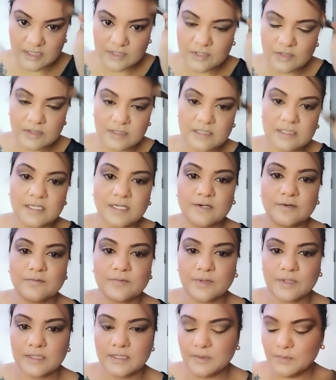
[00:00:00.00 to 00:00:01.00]
So this kind of
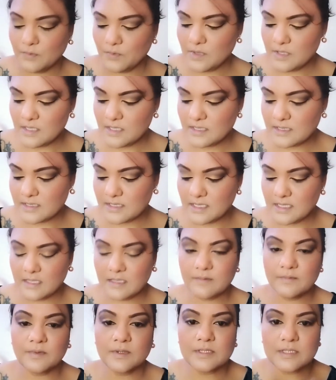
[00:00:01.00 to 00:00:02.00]
really works, and I'm
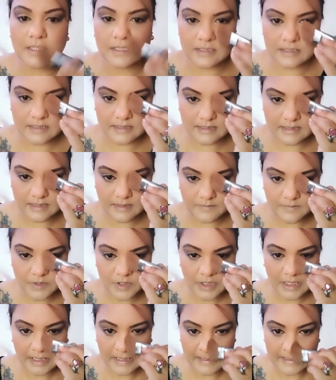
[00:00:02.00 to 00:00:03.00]
going to use the same
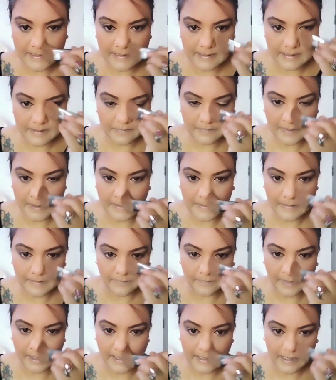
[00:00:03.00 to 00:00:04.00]
shade a little bit on
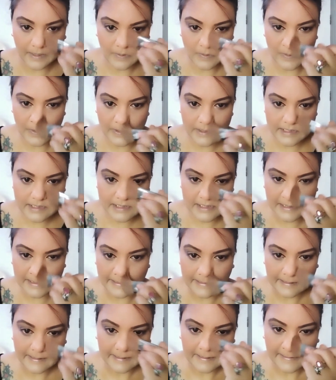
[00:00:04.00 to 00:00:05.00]
my nose
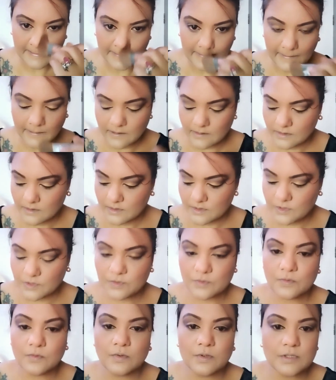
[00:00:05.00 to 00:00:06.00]
to
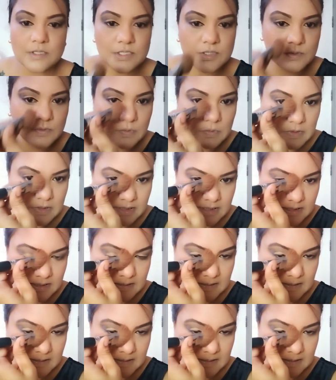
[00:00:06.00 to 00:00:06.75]
contour it.